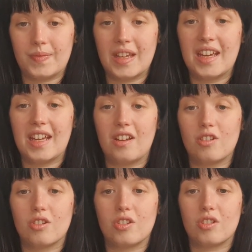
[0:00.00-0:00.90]
He
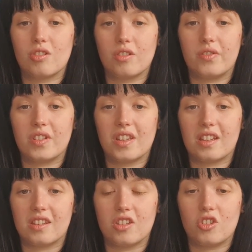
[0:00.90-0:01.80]
also discovered
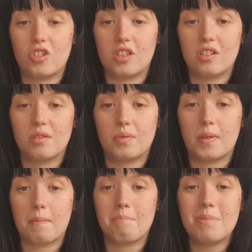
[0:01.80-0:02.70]
that the genes for
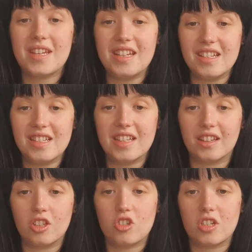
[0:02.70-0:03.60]
the peas
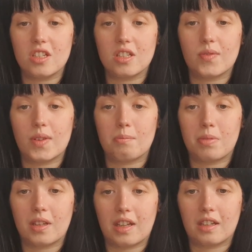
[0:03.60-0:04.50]
and the genes for the
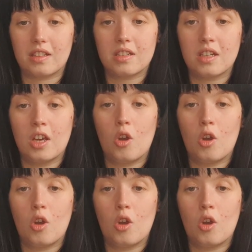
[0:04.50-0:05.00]
plant